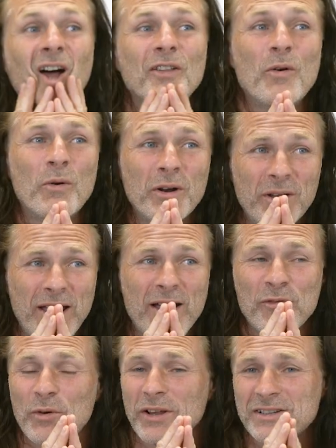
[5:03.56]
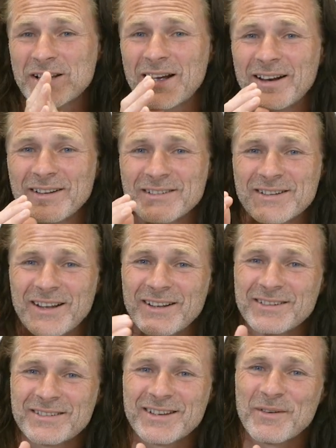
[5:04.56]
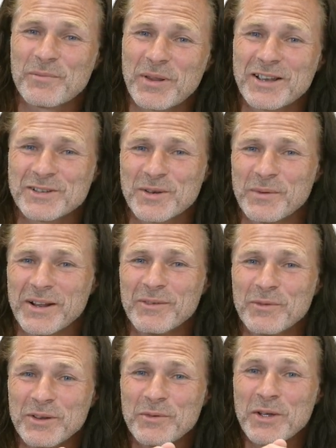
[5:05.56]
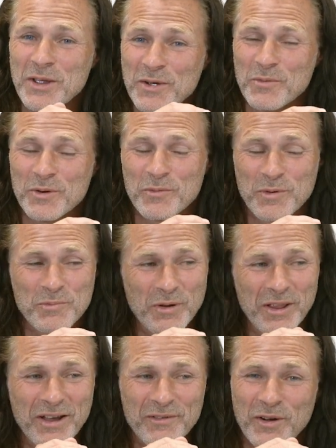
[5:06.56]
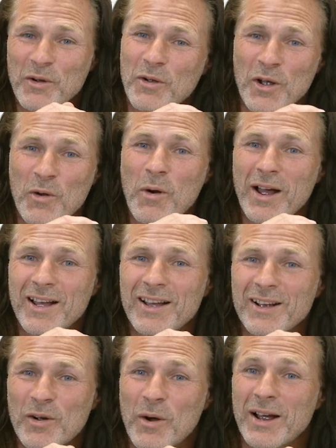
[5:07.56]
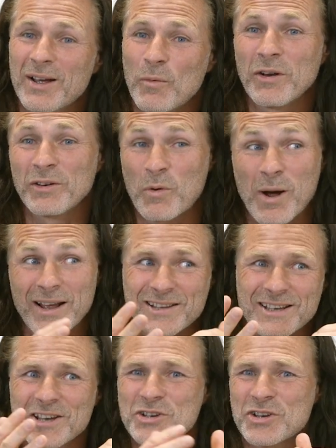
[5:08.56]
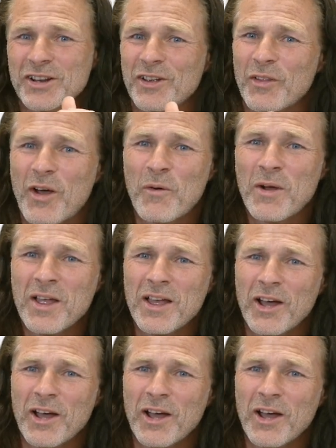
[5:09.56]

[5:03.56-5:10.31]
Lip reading: I don't want to get everyone excited and say there's 10 players coming in. We'll probably have a quietish, I don't know.